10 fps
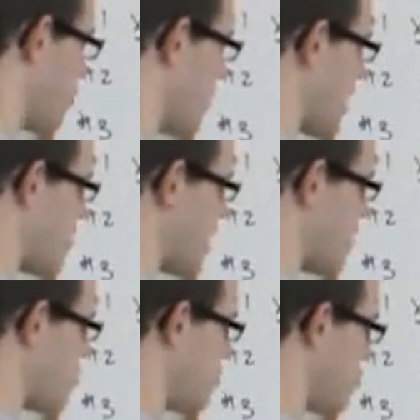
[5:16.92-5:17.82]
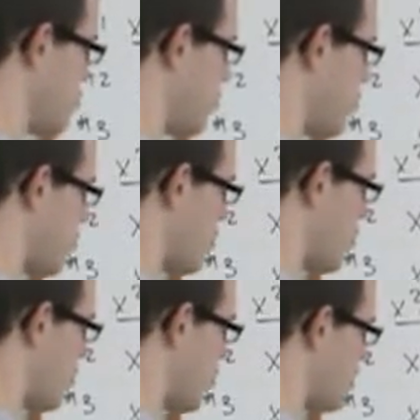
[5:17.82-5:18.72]
divided by 2,
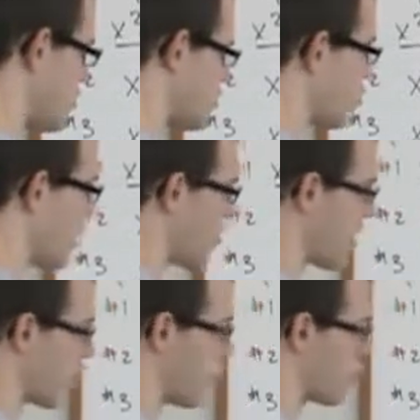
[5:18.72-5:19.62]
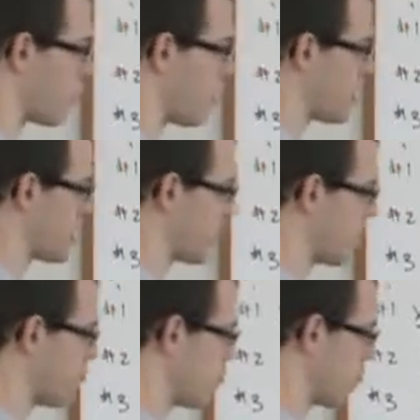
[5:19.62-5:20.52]
and square that whole quantity.